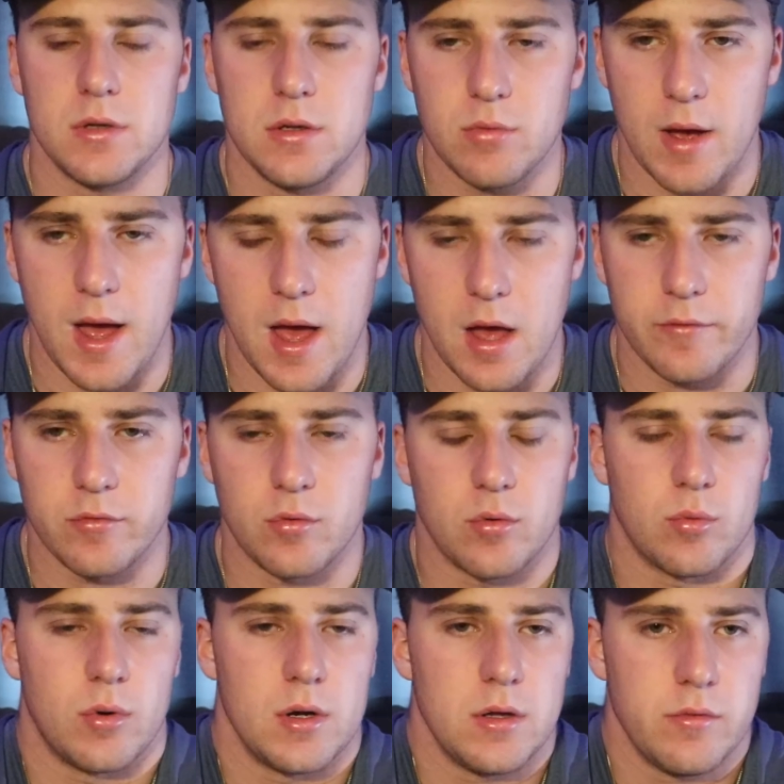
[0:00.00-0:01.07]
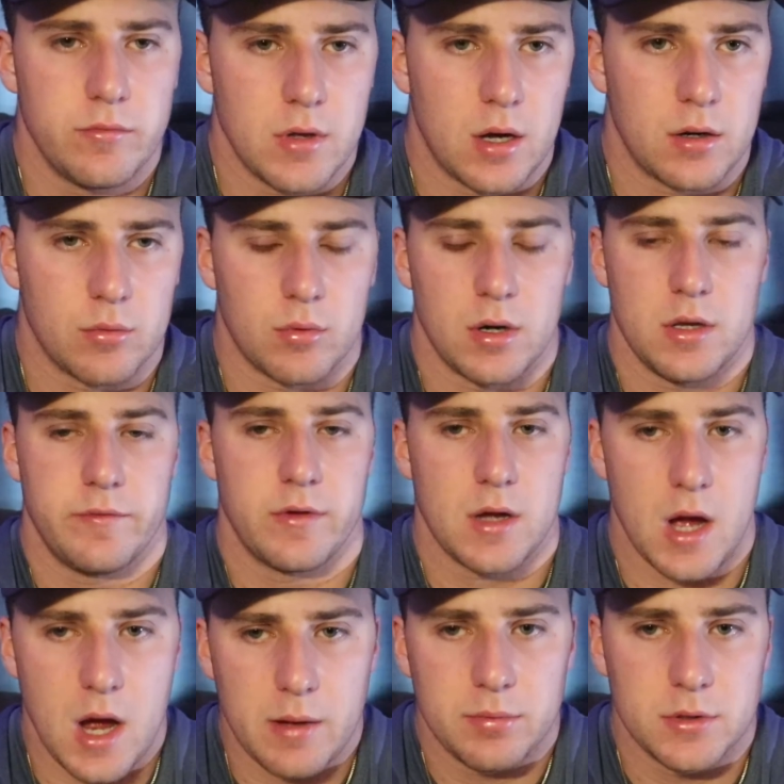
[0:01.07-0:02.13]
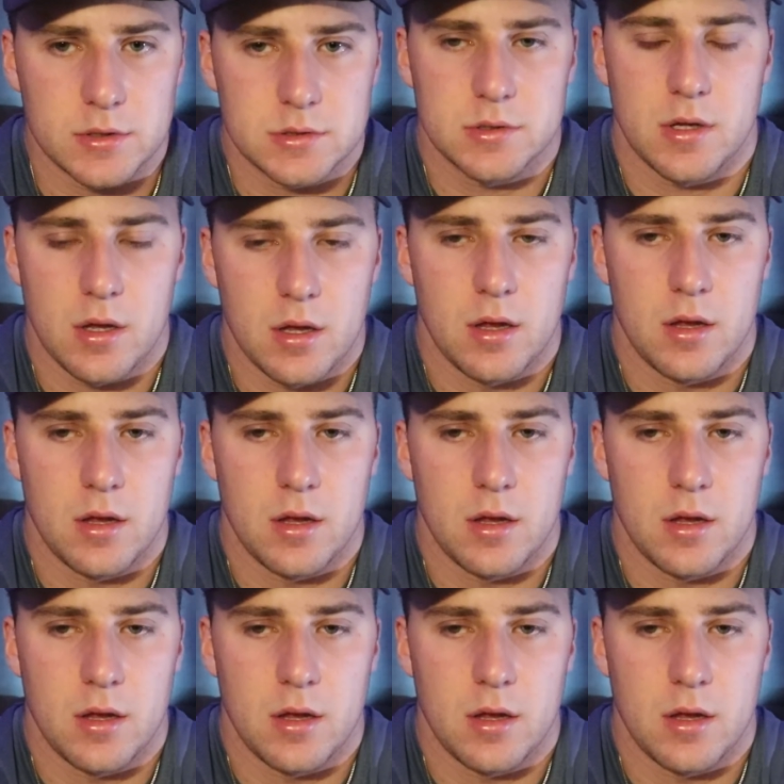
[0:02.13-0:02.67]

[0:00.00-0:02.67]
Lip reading: what you have or what you've done or what you've accomplished,